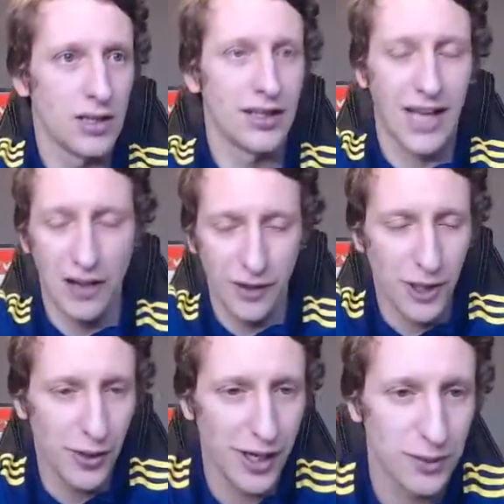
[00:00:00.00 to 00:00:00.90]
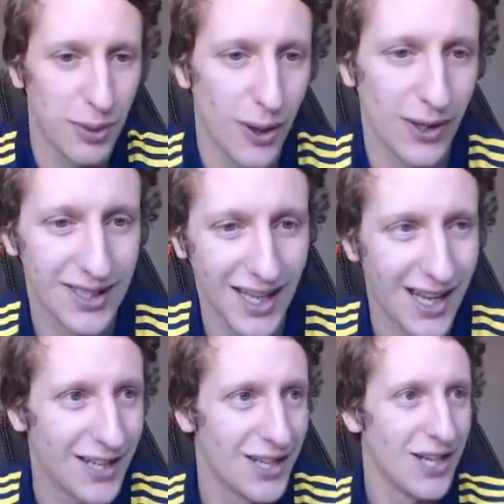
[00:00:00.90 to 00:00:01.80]
Calvert-Lewin has poked it
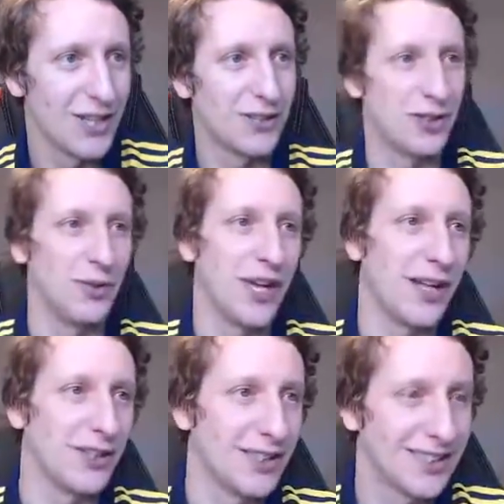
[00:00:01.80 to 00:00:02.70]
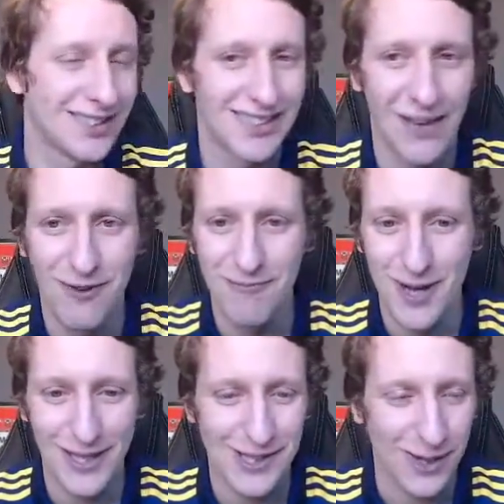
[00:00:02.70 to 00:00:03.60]
in. 2-0, 7
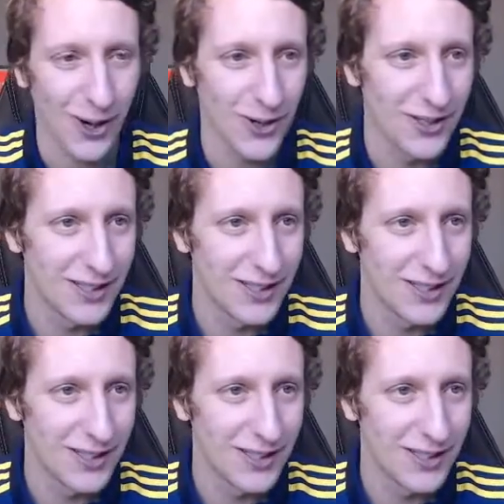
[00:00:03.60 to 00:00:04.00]
minutes gone.